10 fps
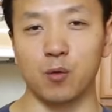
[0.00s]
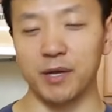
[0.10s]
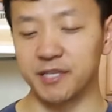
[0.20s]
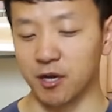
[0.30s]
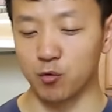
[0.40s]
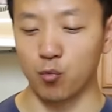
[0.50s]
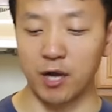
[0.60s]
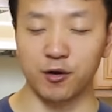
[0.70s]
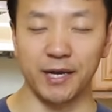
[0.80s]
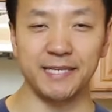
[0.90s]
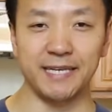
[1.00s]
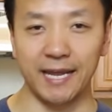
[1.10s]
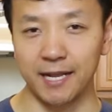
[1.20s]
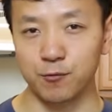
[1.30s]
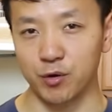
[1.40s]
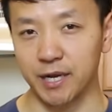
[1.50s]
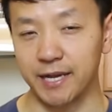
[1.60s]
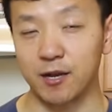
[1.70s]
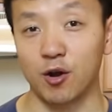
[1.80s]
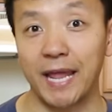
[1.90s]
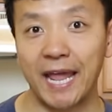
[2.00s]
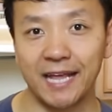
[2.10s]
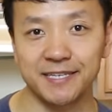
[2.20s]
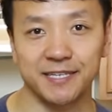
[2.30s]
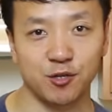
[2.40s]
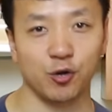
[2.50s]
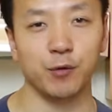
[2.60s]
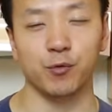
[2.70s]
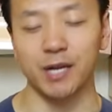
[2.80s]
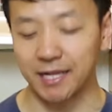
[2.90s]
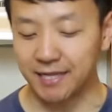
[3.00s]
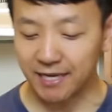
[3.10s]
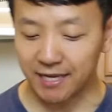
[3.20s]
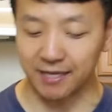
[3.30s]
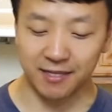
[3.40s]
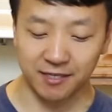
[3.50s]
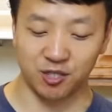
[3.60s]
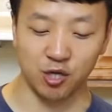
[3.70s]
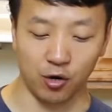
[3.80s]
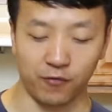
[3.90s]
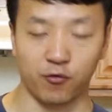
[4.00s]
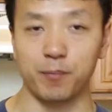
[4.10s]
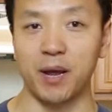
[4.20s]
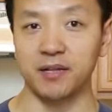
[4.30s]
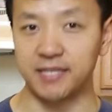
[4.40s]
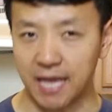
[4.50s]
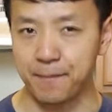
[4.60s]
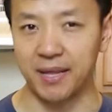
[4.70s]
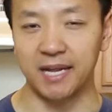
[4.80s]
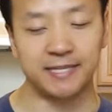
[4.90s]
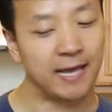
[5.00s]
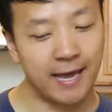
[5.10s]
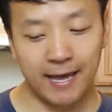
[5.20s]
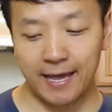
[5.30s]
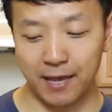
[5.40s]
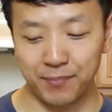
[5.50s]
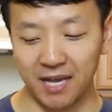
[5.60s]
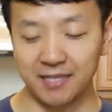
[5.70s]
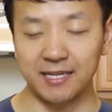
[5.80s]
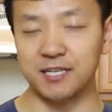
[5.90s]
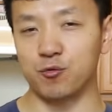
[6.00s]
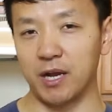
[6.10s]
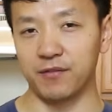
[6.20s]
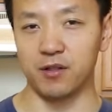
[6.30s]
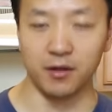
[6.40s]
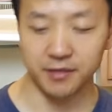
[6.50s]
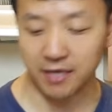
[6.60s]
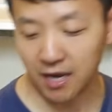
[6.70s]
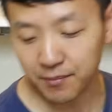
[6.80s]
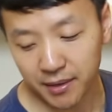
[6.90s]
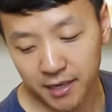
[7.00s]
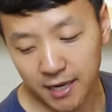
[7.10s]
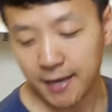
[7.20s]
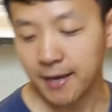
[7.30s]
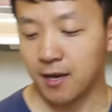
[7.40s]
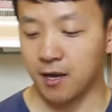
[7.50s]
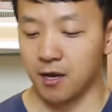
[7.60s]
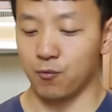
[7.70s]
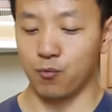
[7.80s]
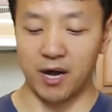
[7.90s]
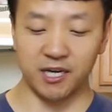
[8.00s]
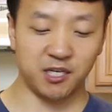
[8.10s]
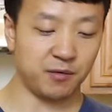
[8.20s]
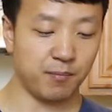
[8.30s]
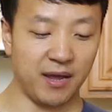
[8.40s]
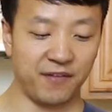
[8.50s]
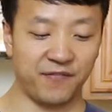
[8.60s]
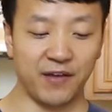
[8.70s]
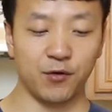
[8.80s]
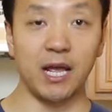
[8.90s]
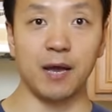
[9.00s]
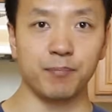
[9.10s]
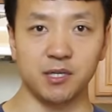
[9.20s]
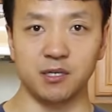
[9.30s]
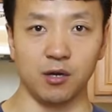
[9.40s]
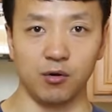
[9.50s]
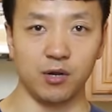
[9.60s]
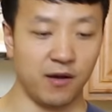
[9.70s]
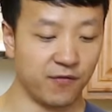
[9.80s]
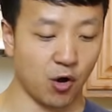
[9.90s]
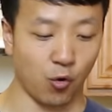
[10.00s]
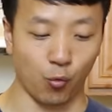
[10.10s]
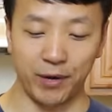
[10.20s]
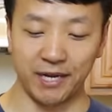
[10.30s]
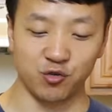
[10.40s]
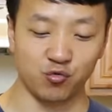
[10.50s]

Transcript: Once all the water is in, we're gonna get our hands dirty. We're gonna knead this dough for about 10 minutes. And because it is quite a long time, I'm gonna watch my favorite episode of Korean